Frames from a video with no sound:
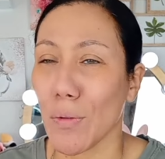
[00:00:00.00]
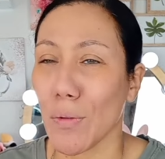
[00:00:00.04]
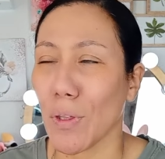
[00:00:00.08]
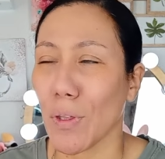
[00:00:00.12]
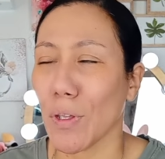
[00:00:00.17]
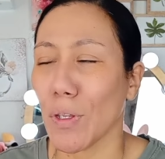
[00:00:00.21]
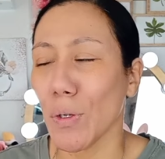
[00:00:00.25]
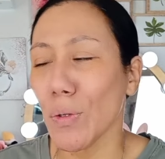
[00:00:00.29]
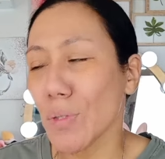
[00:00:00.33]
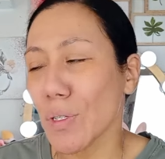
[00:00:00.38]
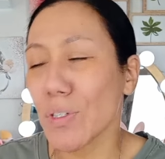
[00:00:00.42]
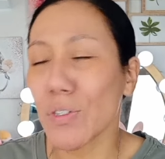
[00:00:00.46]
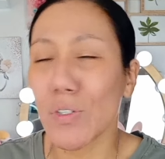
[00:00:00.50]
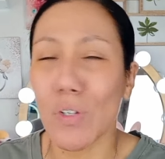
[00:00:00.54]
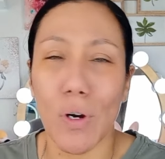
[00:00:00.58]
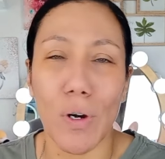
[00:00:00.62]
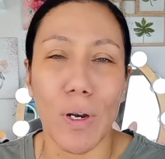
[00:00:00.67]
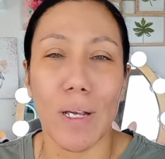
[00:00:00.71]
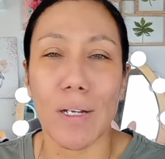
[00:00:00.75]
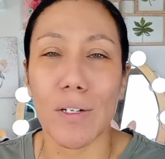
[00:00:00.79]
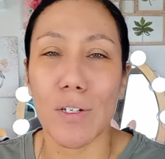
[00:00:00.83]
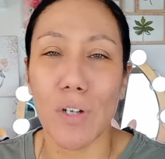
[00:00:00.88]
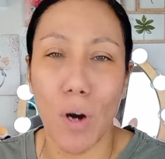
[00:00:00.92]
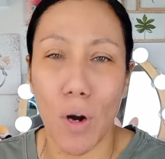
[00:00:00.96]
They usually start
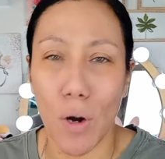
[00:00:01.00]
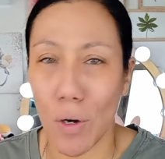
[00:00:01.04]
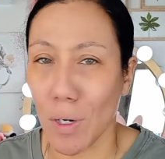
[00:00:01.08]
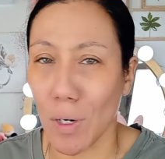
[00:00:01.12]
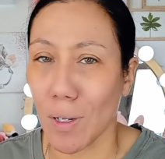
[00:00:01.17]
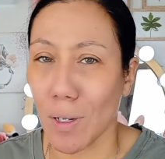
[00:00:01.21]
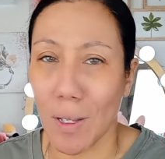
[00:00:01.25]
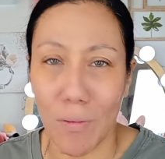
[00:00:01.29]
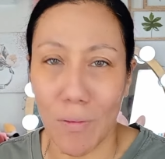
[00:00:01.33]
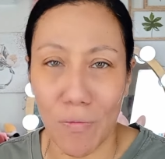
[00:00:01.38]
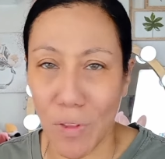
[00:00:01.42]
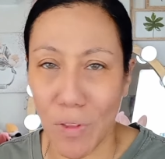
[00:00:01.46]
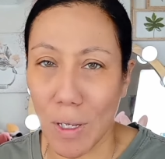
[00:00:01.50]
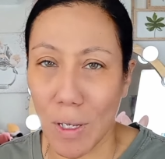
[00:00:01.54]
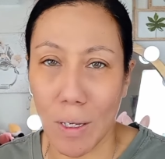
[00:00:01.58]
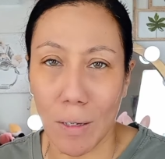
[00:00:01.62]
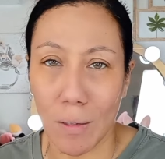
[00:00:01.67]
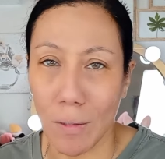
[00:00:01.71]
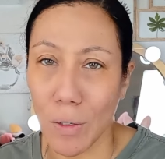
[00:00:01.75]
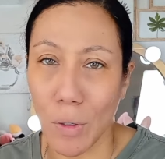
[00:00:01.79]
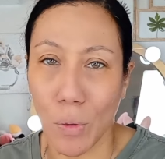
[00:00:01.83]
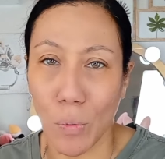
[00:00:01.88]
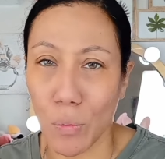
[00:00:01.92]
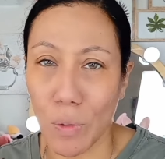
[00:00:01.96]
at Target if they,
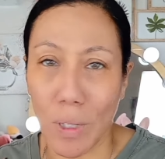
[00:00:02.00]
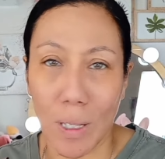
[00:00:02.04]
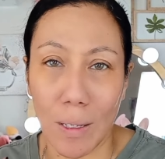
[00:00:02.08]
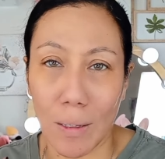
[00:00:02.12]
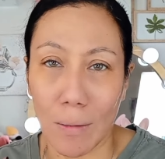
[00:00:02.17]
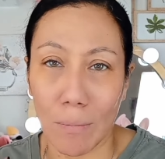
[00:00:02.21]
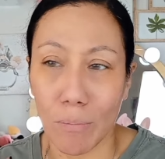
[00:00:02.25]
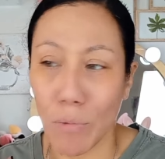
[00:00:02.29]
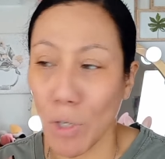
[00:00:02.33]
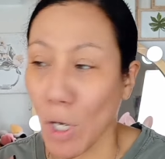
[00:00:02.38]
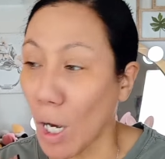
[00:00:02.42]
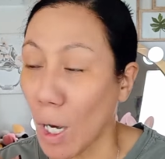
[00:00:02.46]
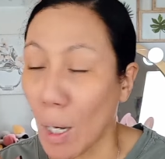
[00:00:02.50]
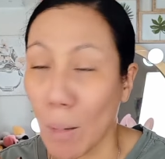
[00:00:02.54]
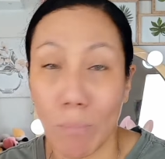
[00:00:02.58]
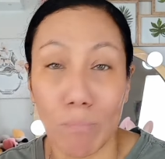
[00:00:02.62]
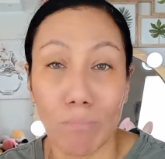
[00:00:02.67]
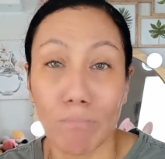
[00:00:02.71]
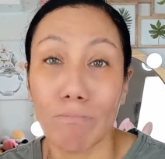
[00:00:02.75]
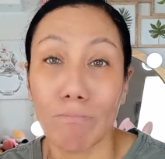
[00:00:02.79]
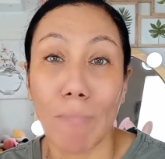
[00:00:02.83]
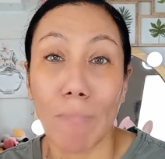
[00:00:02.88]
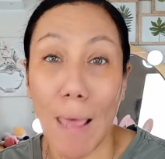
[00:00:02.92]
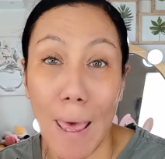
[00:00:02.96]
you know, they
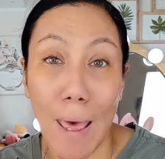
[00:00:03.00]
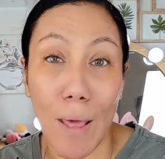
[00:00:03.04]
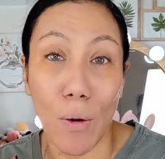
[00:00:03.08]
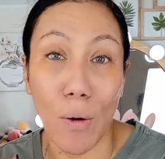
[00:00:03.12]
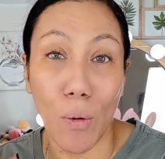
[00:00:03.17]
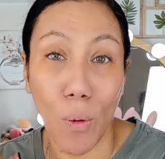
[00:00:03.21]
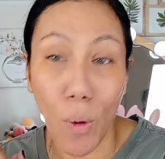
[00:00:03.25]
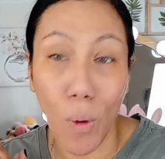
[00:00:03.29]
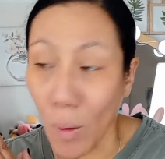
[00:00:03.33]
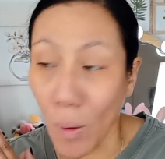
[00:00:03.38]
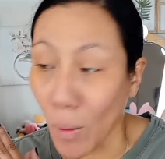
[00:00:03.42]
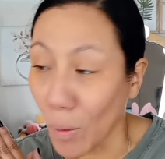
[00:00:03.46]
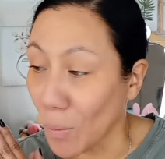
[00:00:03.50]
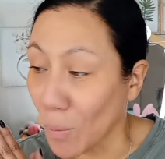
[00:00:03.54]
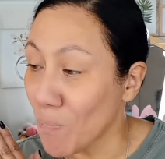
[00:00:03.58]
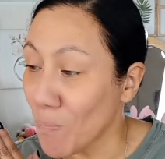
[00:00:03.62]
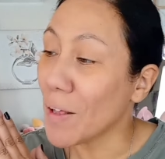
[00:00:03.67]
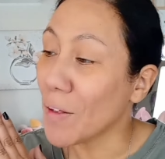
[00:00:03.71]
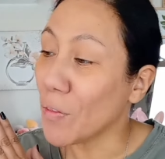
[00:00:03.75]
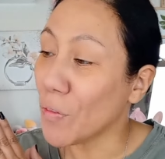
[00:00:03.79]
come at all.